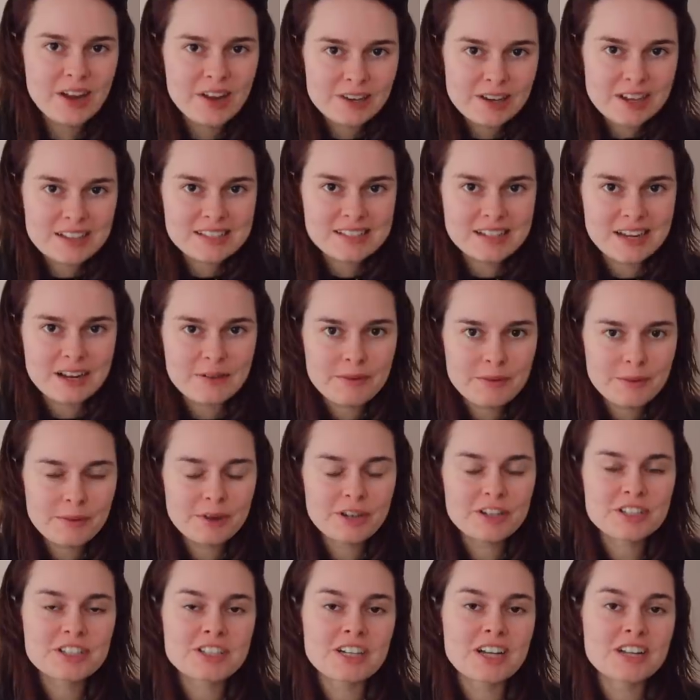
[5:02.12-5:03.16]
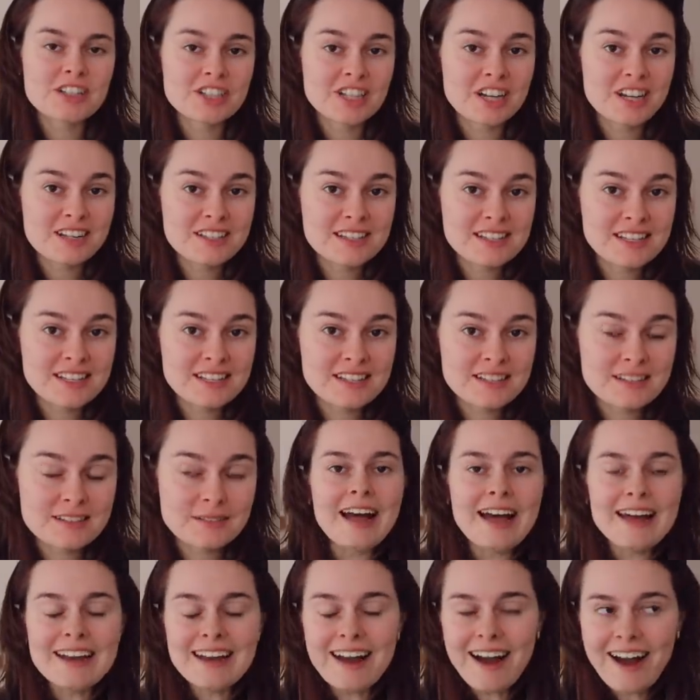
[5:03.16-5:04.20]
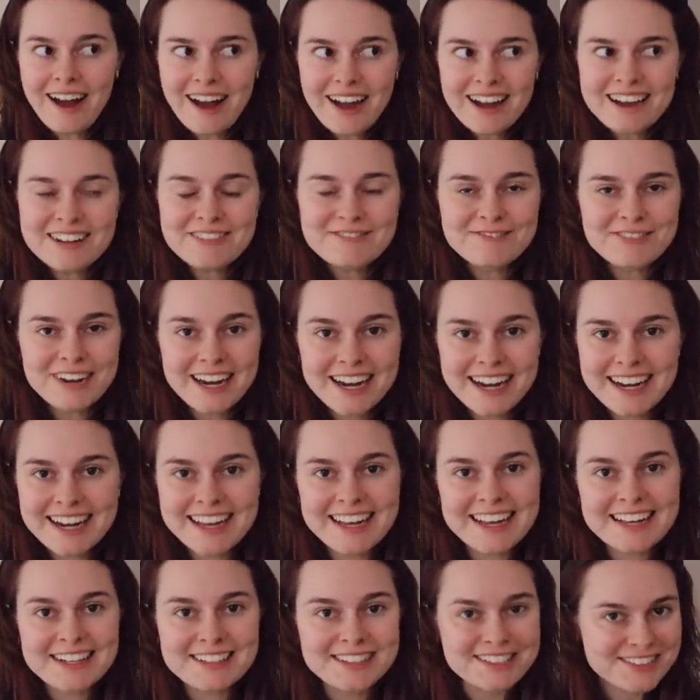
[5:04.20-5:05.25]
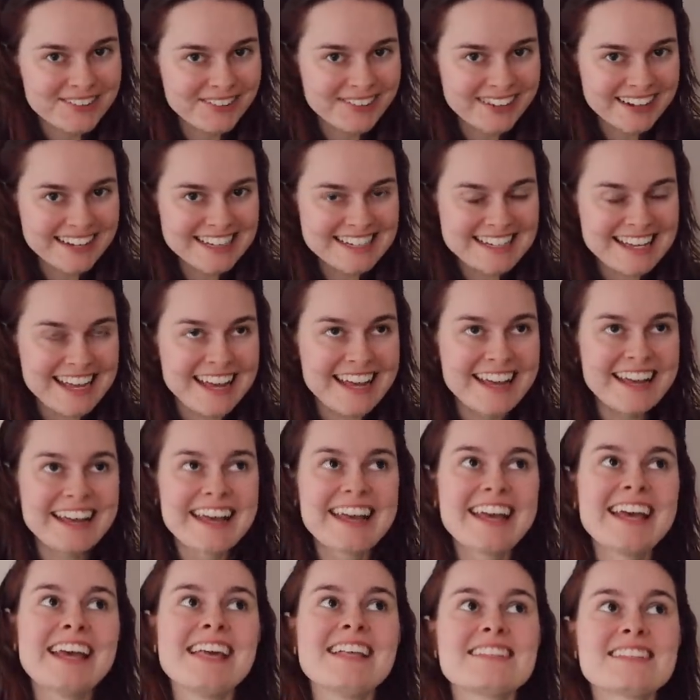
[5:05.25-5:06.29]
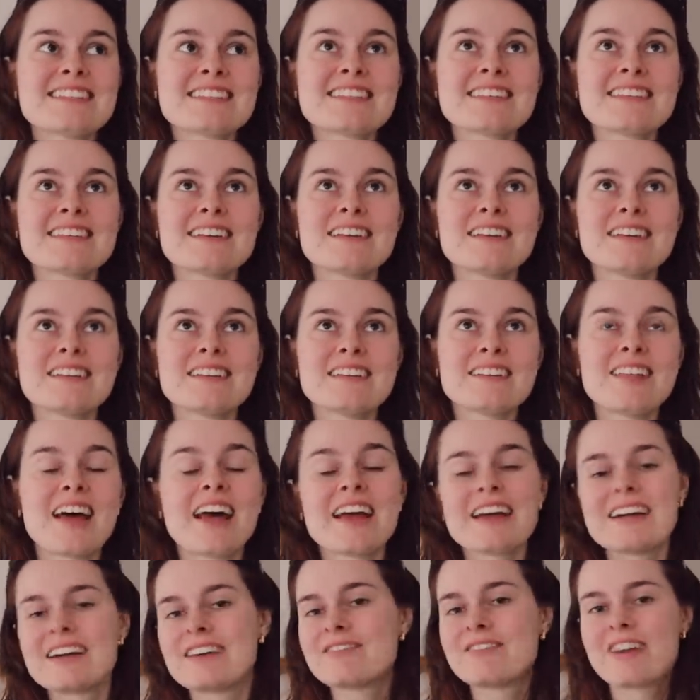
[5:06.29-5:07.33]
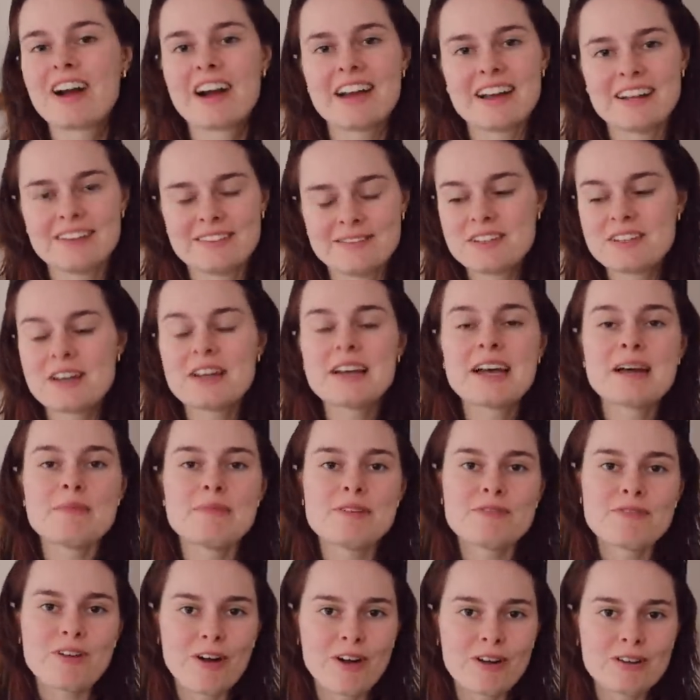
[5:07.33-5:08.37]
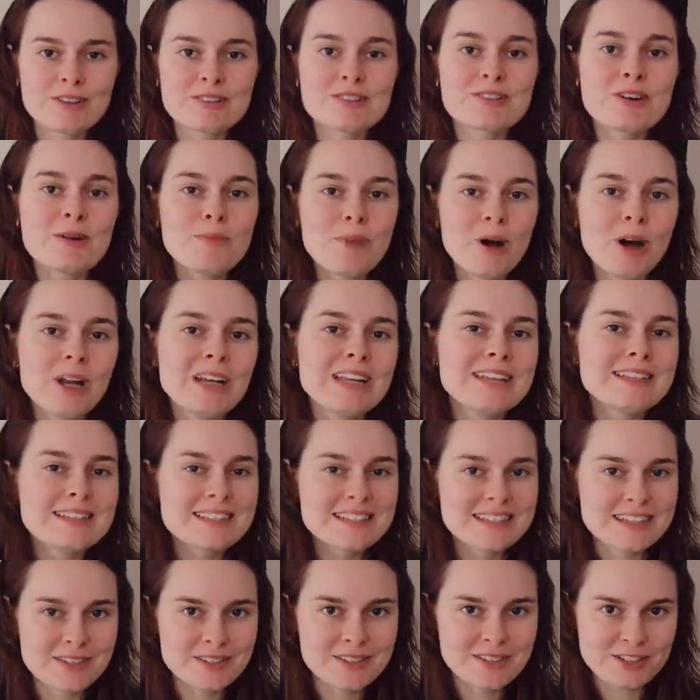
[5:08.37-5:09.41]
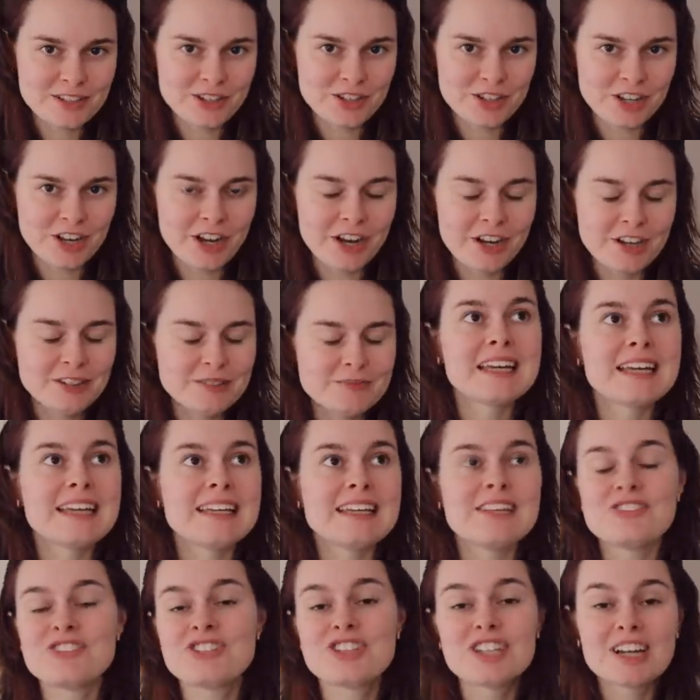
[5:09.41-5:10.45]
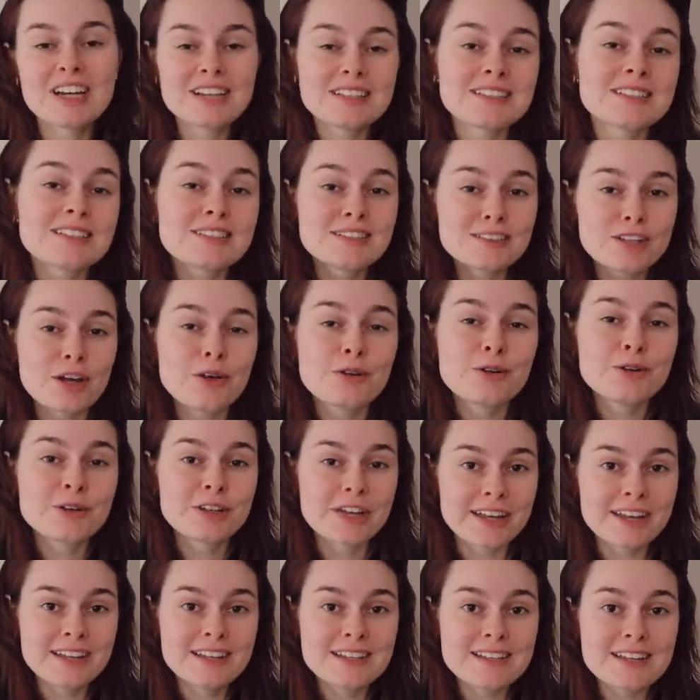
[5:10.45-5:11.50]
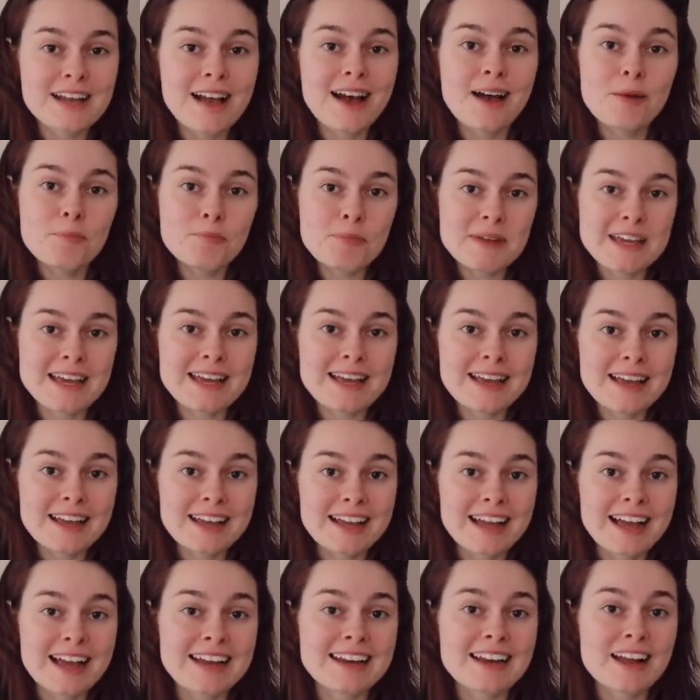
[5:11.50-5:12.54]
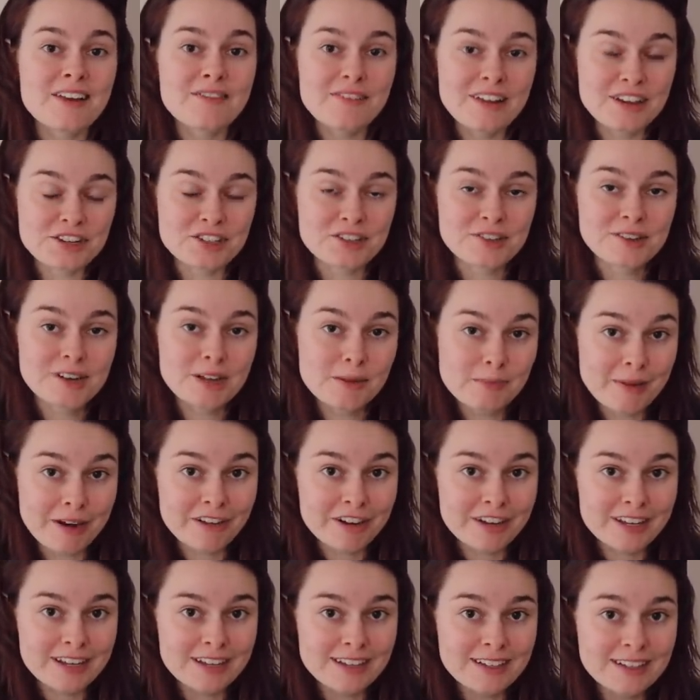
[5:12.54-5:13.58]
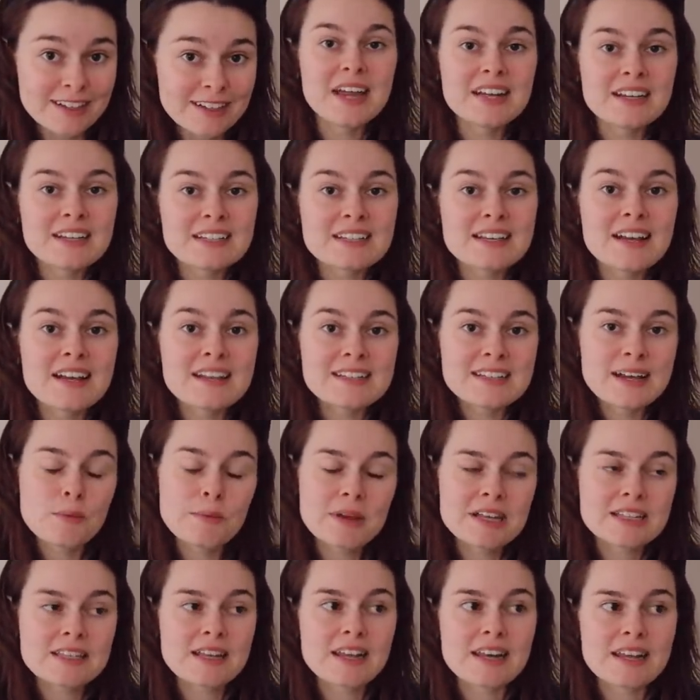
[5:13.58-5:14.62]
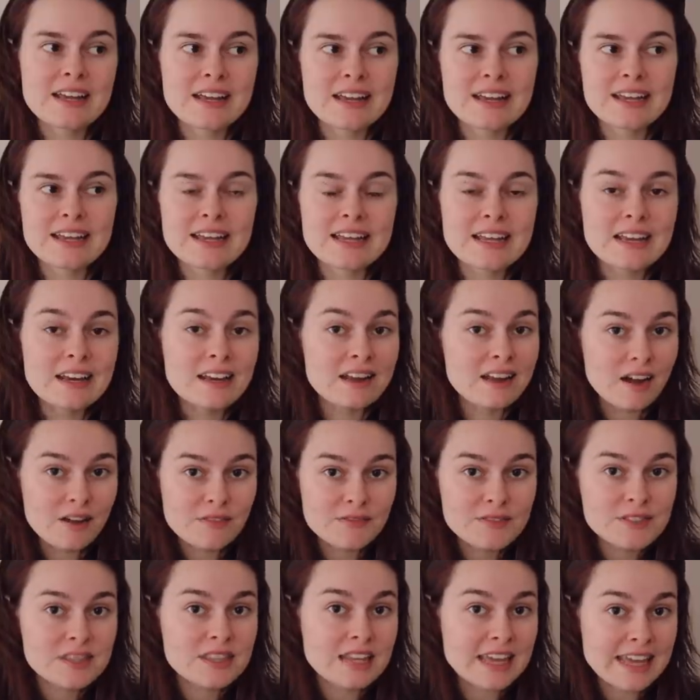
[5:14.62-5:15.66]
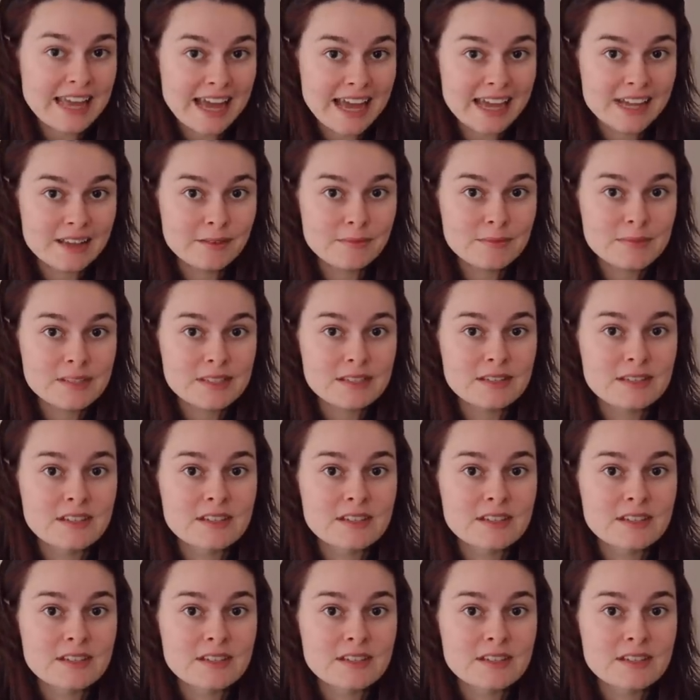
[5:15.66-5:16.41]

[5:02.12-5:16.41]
last night we watched Uncharted and I really enjoyed it. It's like, right, don't get me wrong, Tom Holland steals the show. He's just so good at being an adventuring American. And it turns out basically he loves the games